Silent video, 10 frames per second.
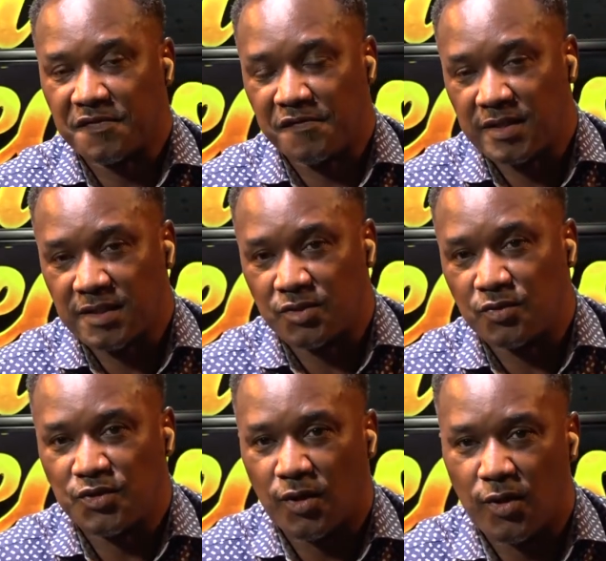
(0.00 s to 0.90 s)
that
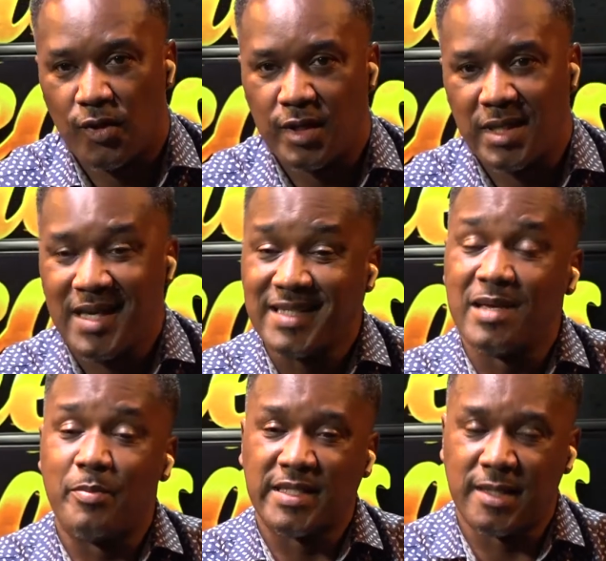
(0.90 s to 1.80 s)
Francis Udoh
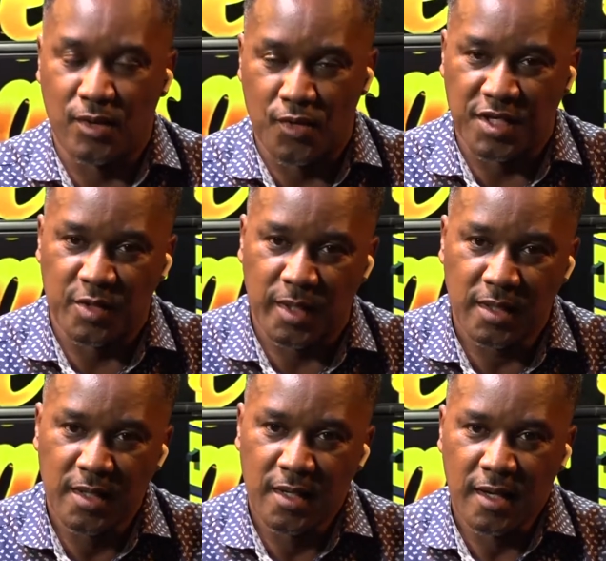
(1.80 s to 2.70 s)
is a better
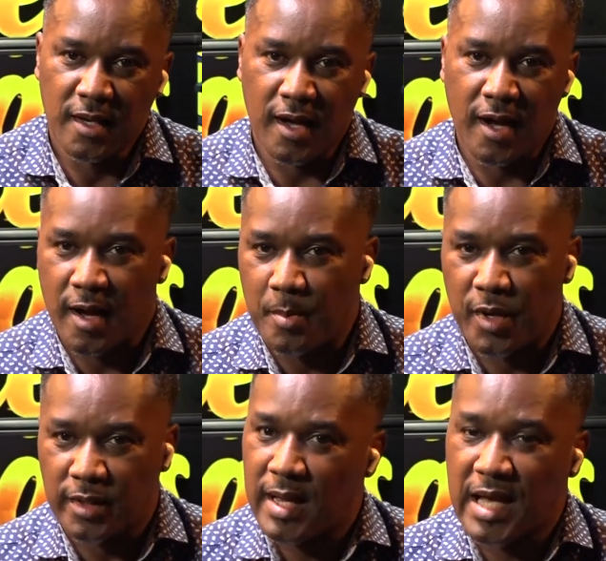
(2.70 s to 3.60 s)
goalkeeper.
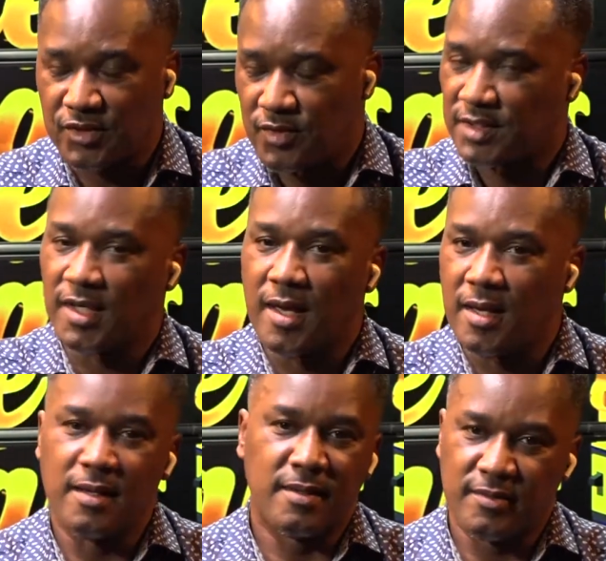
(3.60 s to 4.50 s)
But as you
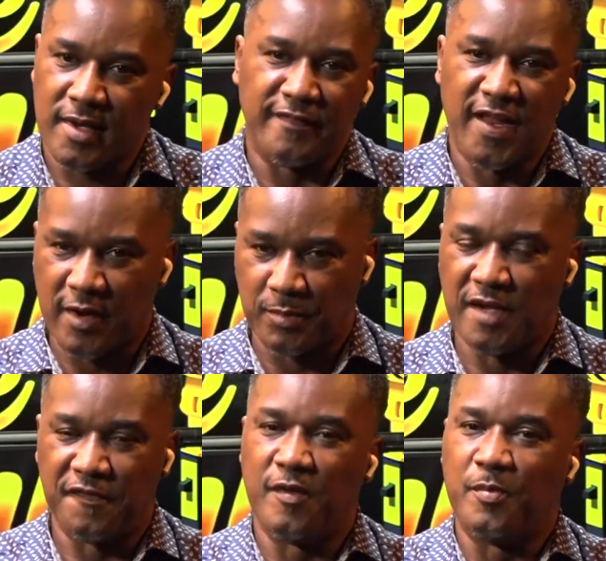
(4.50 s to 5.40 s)
say, I've
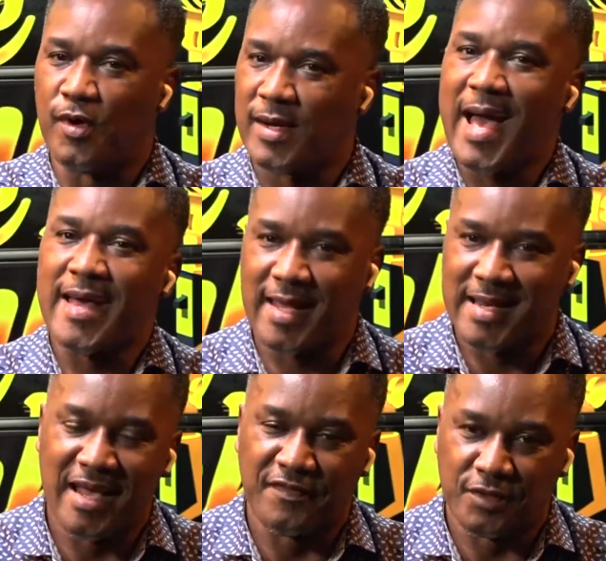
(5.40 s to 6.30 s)
never played football
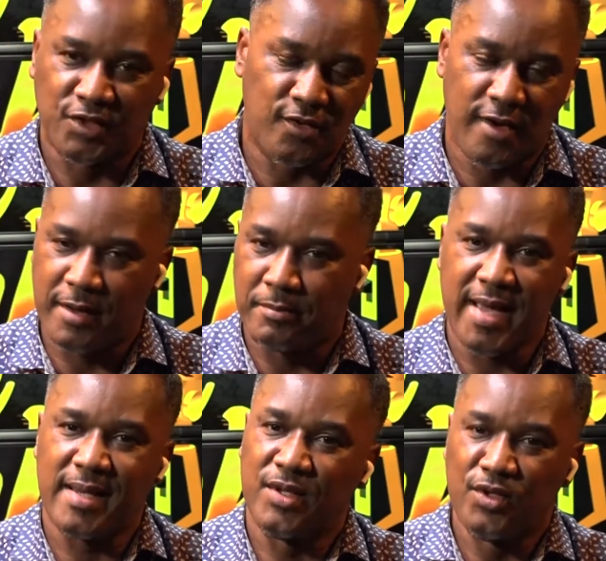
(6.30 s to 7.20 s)
at that level, so
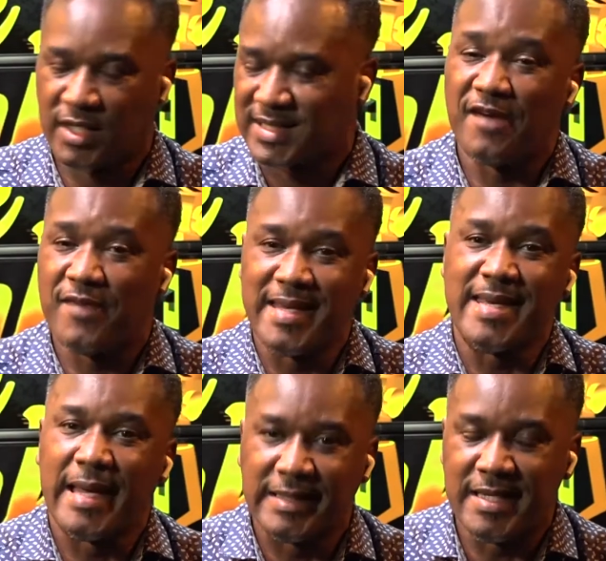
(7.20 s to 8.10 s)
I might not have
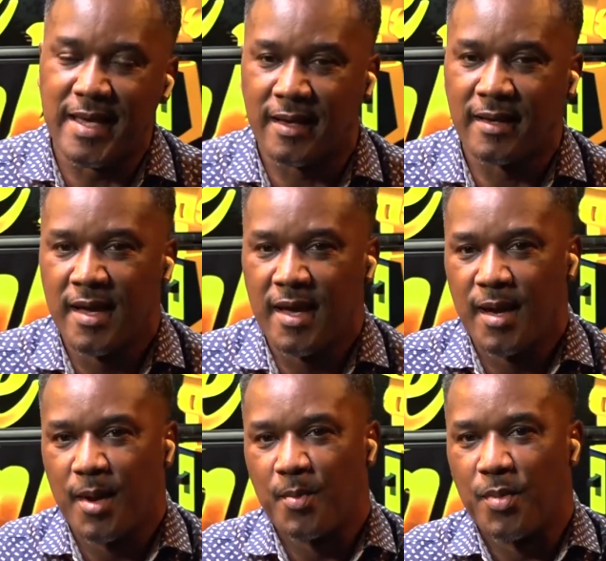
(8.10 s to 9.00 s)
any
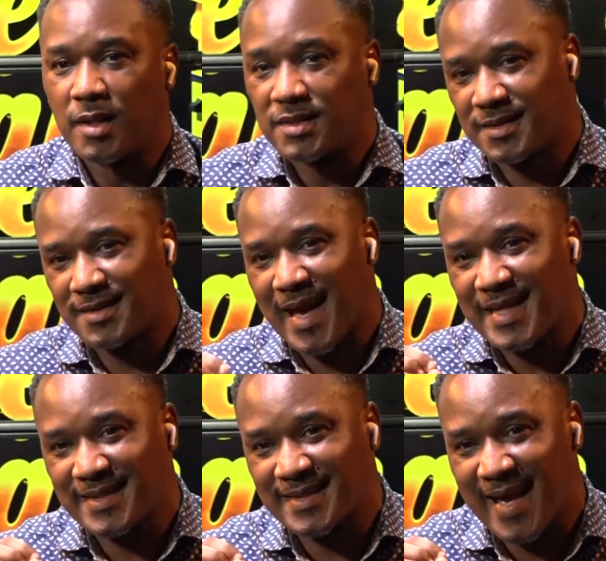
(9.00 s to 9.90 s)
idea.
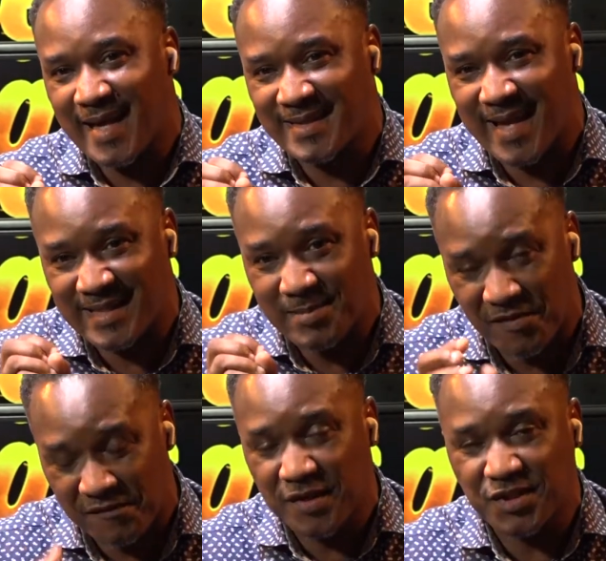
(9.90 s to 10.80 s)
But as
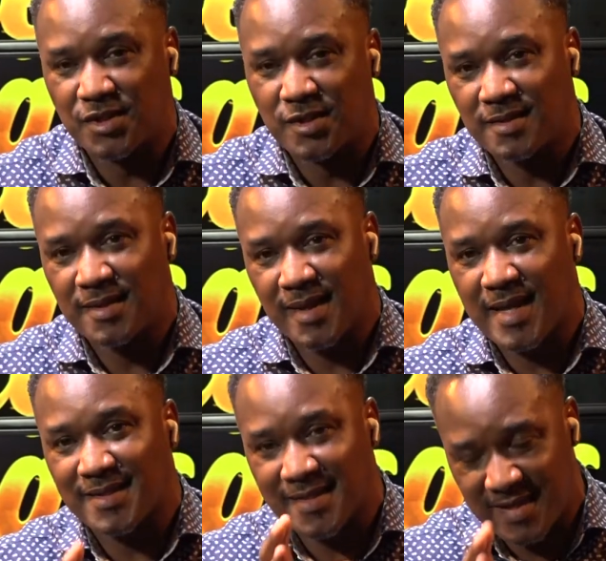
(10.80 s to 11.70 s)
a
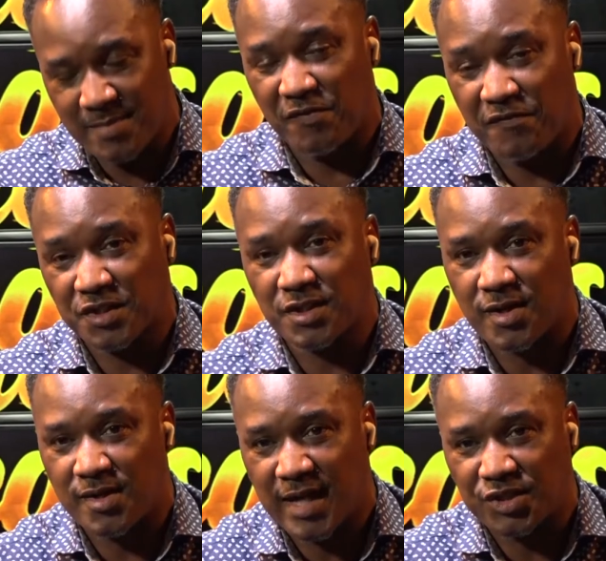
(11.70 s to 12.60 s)
professional, as the
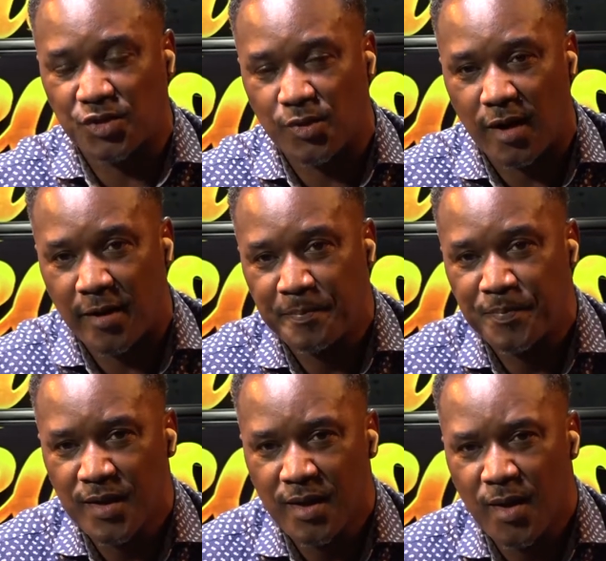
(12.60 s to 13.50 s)
professional that
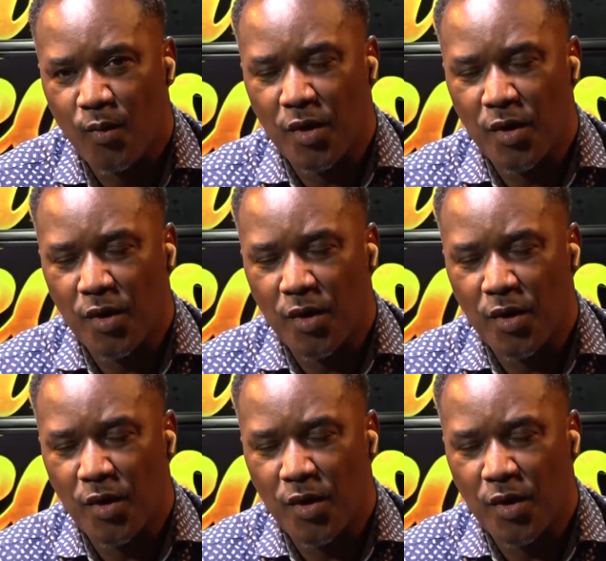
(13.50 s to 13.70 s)
you are,